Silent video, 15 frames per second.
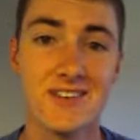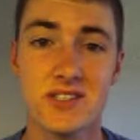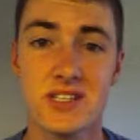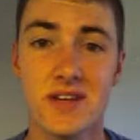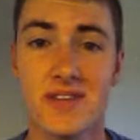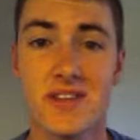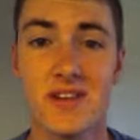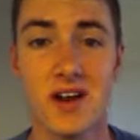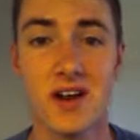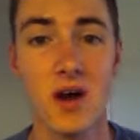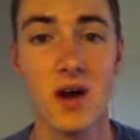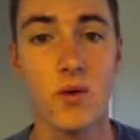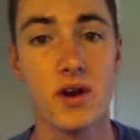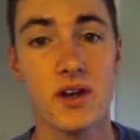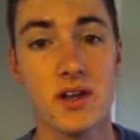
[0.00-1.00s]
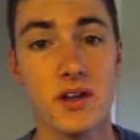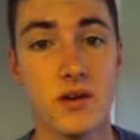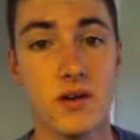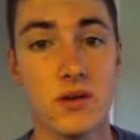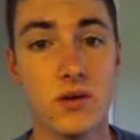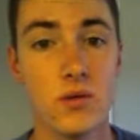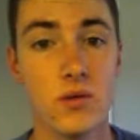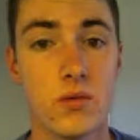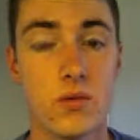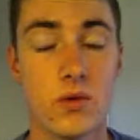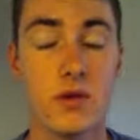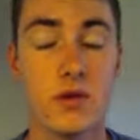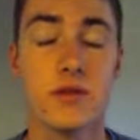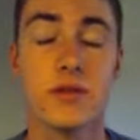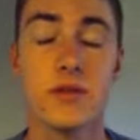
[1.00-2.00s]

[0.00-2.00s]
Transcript: stuff they're not wanting to do, well,